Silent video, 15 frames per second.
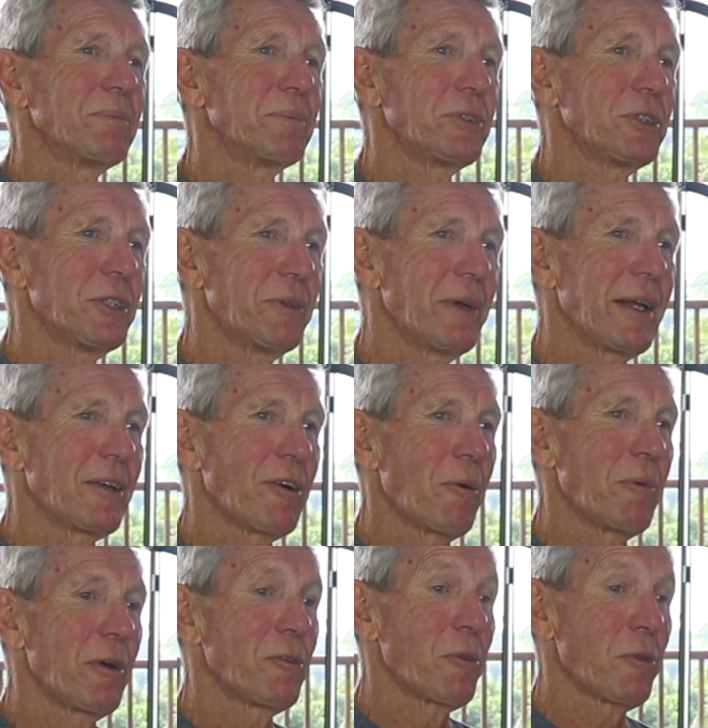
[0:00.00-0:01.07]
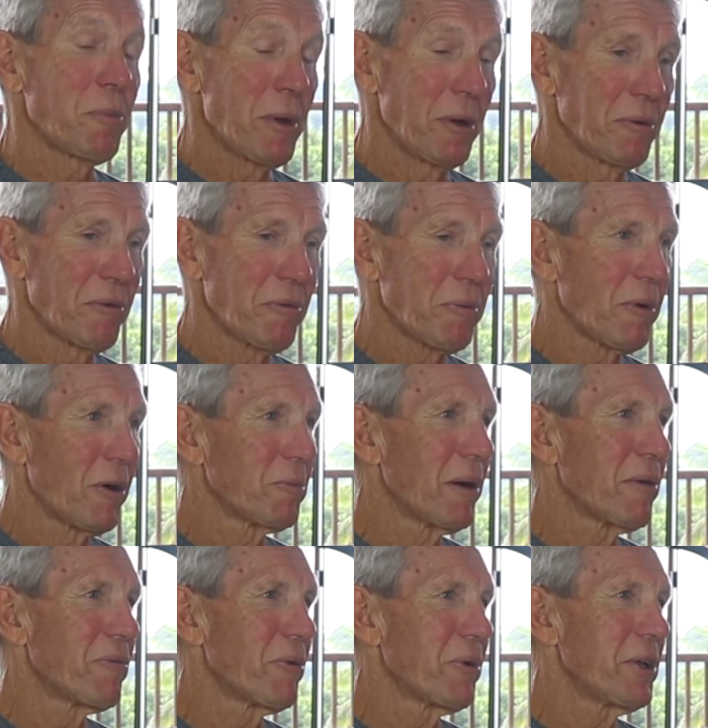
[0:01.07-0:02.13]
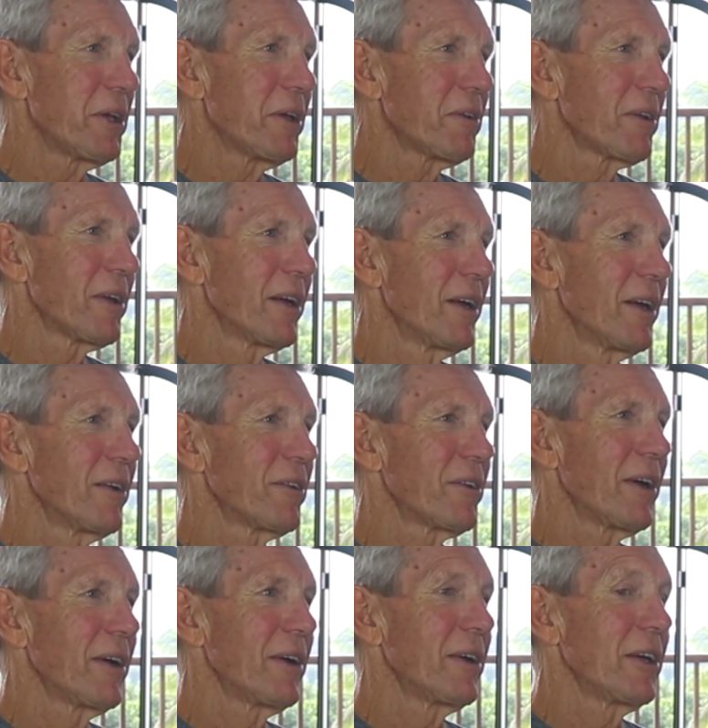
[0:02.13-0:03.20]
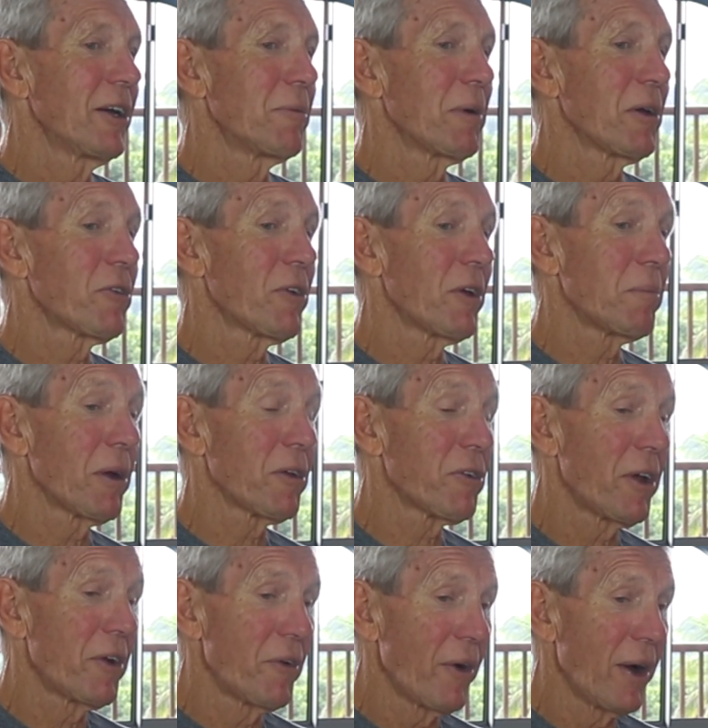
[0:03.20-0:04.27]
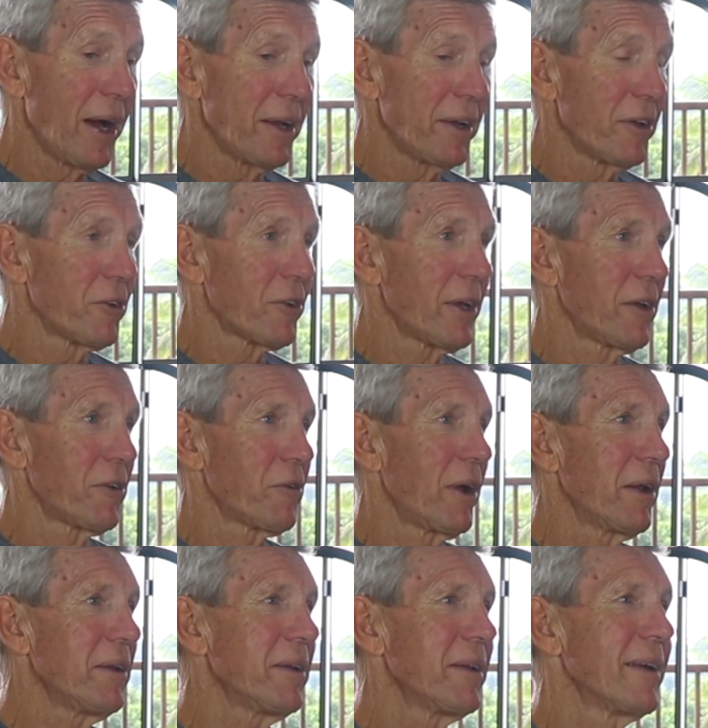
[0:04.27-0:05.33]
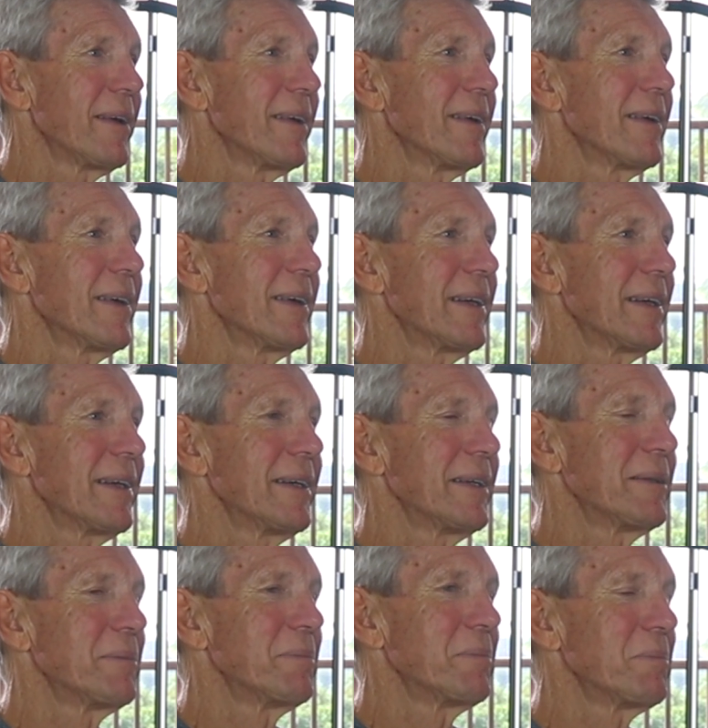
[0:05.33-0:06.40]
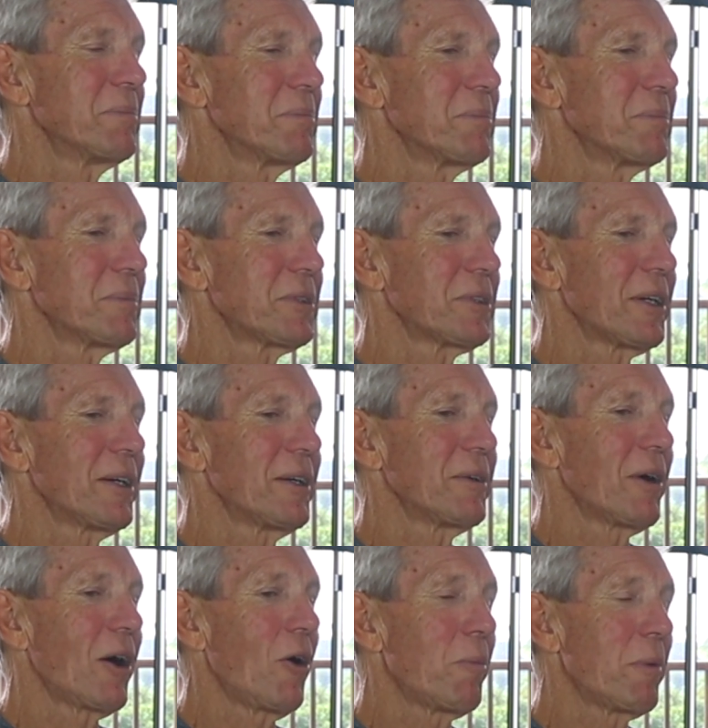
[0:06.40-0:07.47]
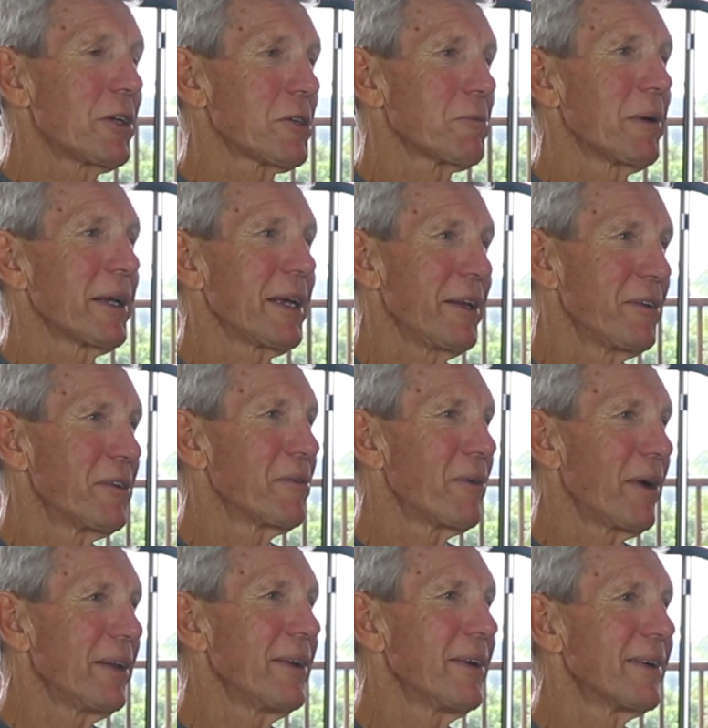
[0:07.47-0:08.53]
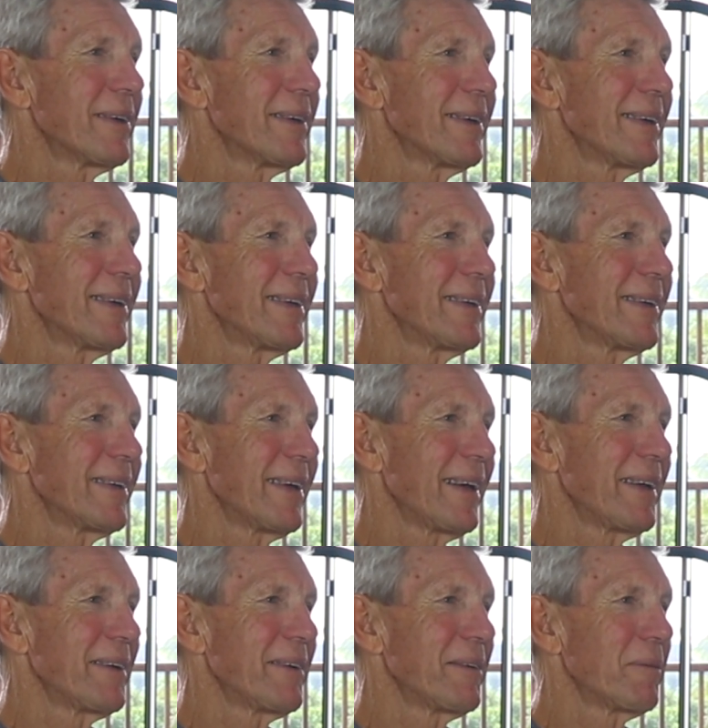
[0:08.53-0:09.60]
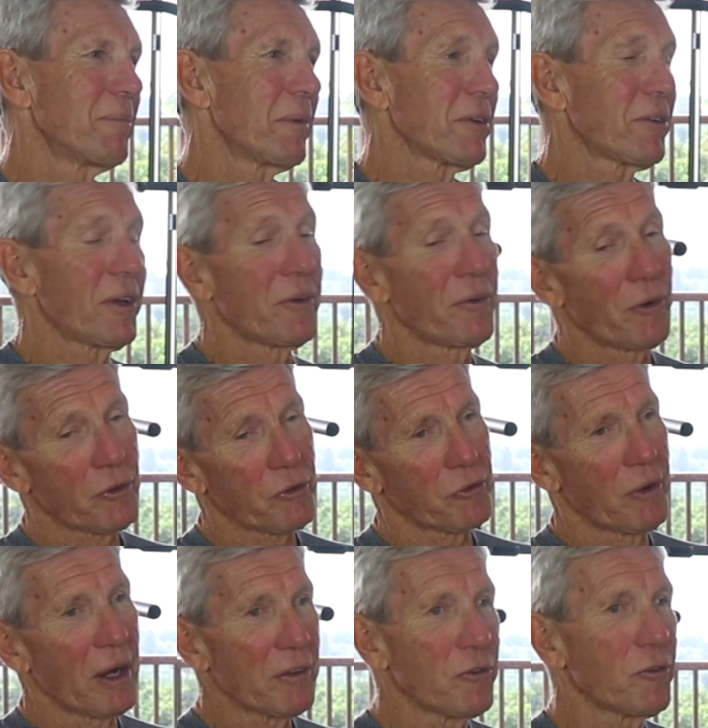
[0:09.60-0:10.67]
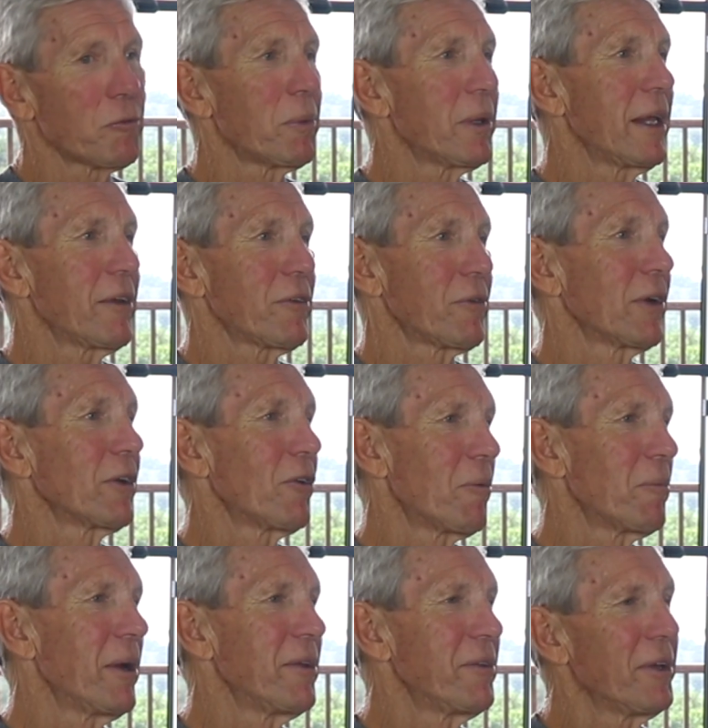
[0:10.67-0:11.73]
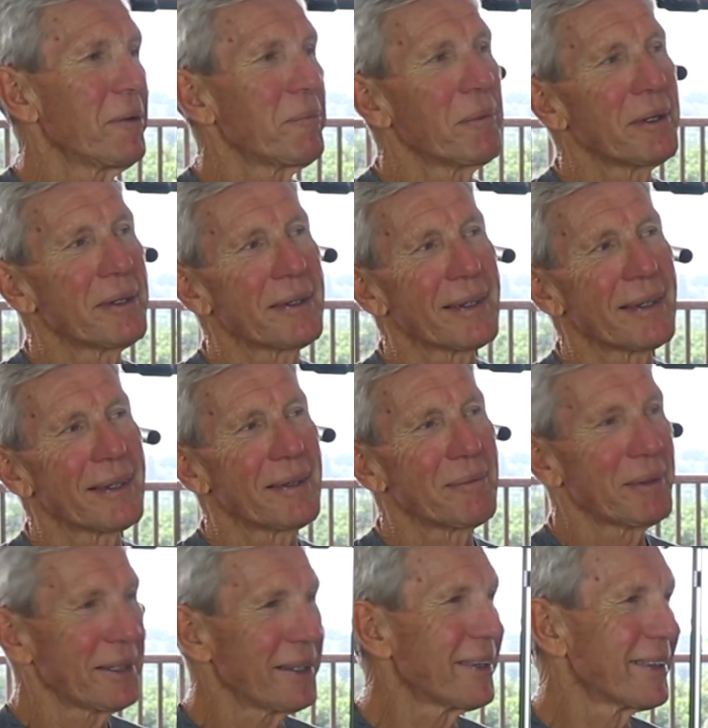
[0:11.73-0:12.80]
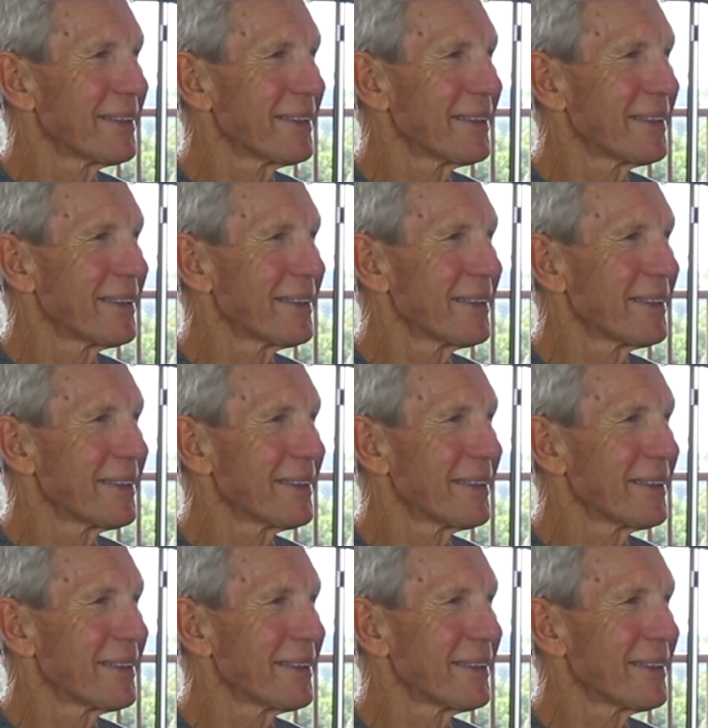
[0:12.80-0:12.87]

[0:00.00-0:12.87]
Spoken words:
She ran Comrades with me on my 40th. So my son Ryan has run. So a whole bunch of my kids have run, and my son Ross runs, but he hasn't run Comrades yet. But yeah,